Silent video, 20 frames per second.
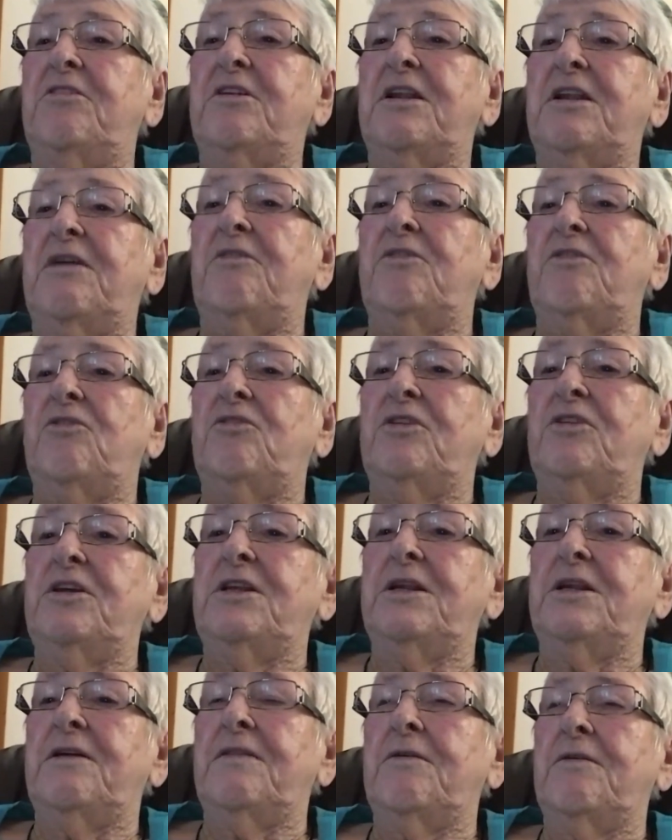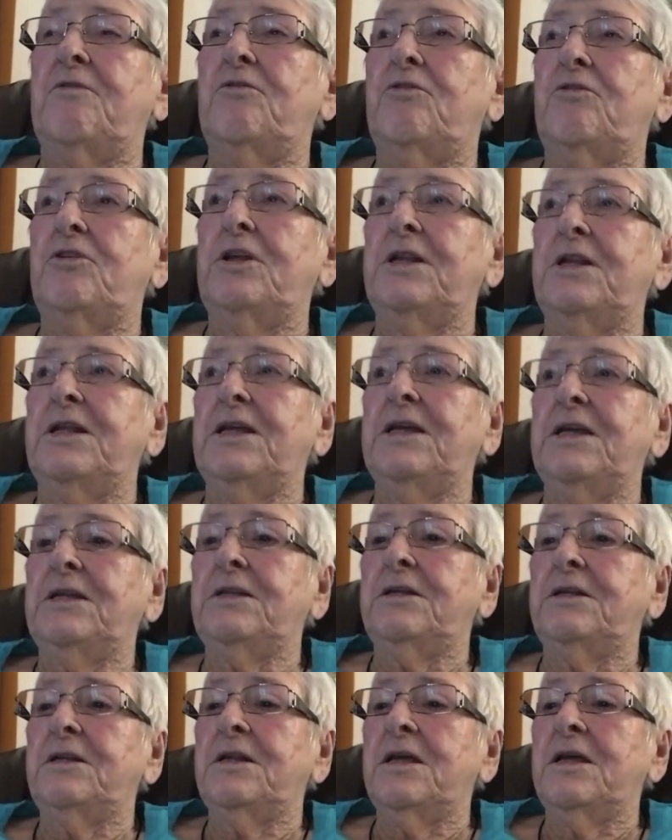They were all in
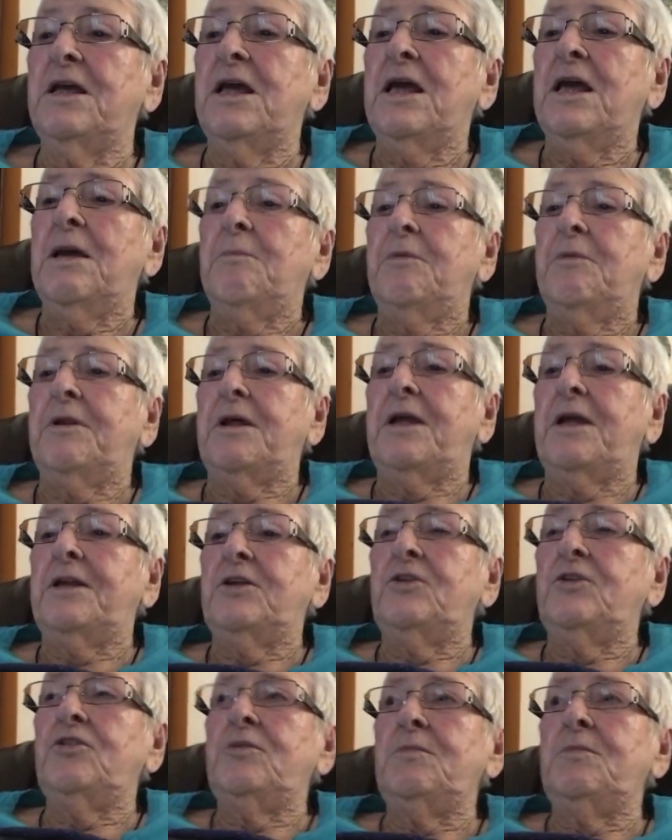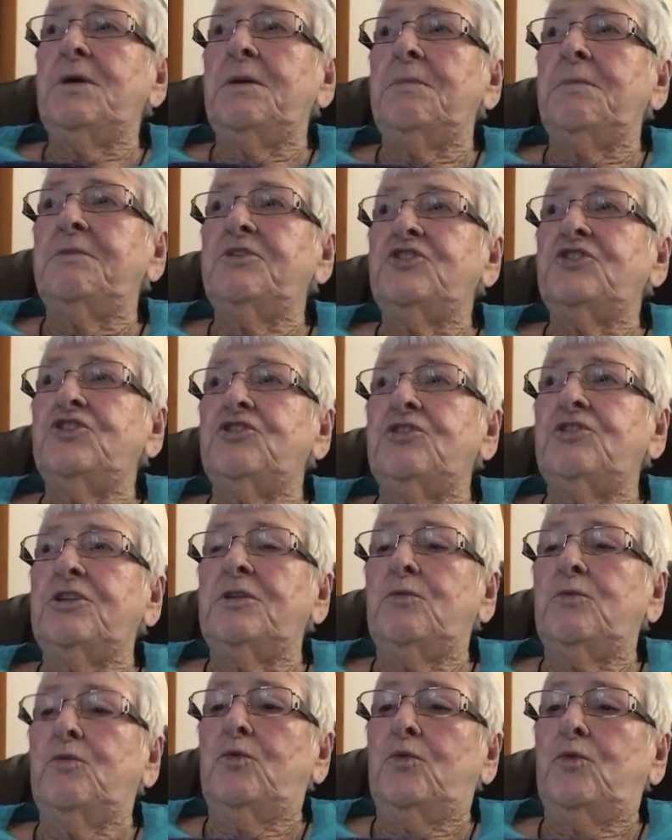England. But I do remember during
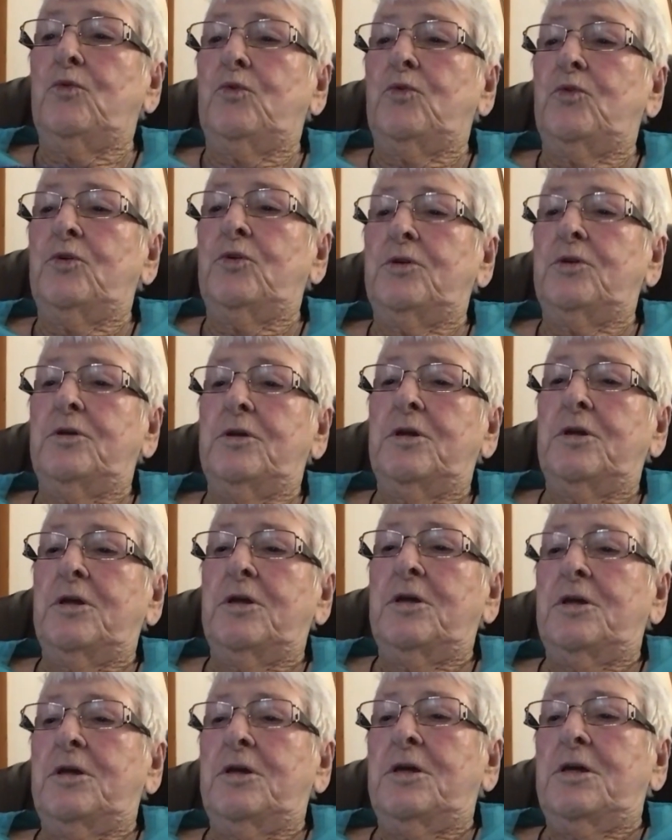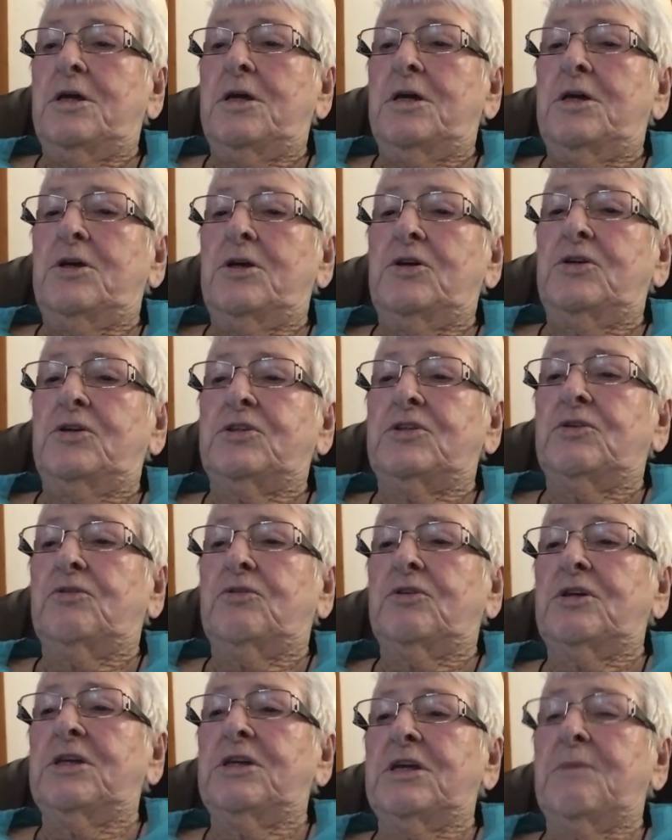the war her
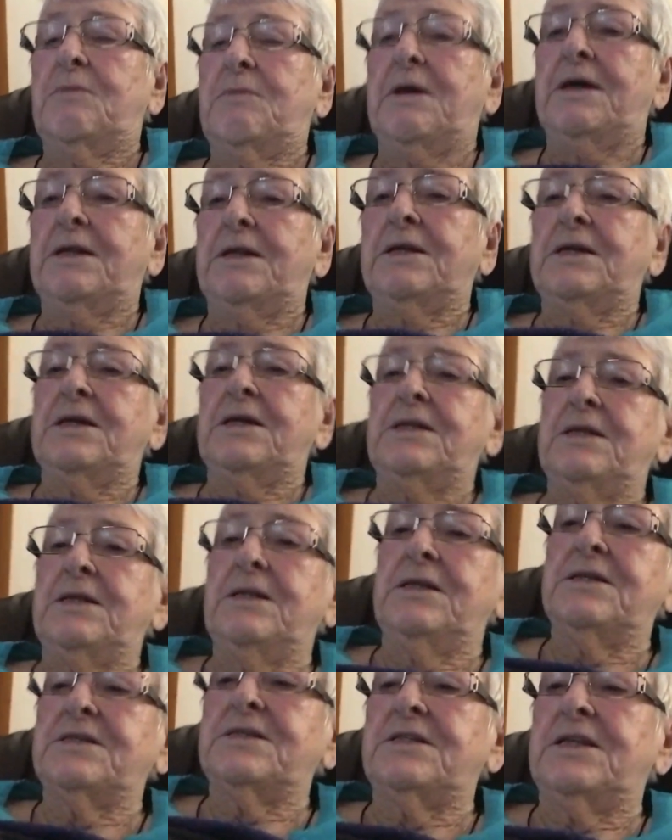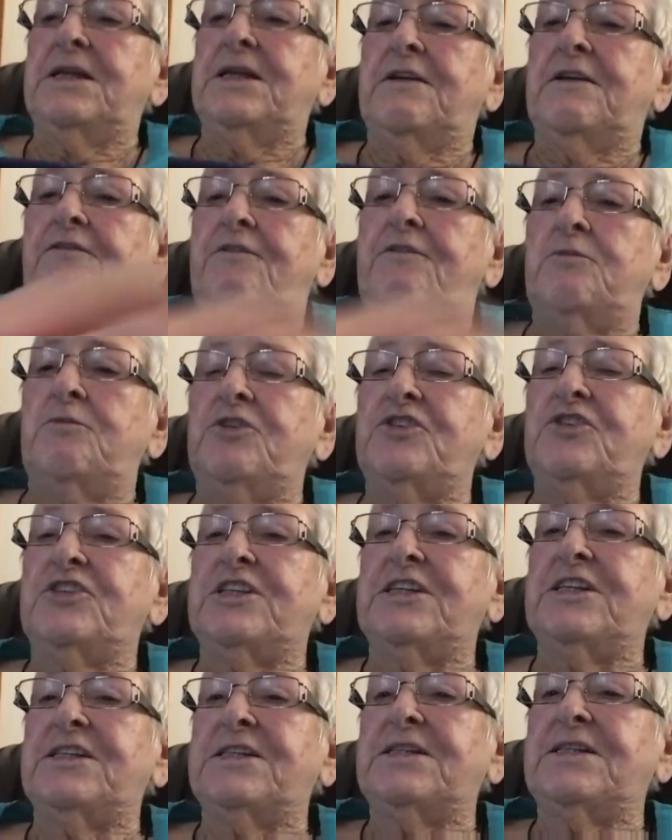talking about getting this letter from her
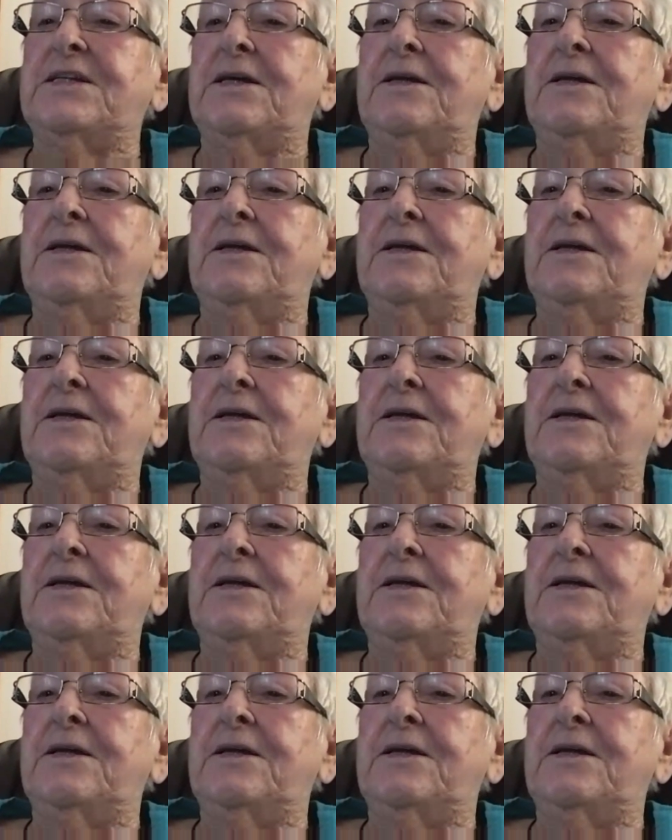sister.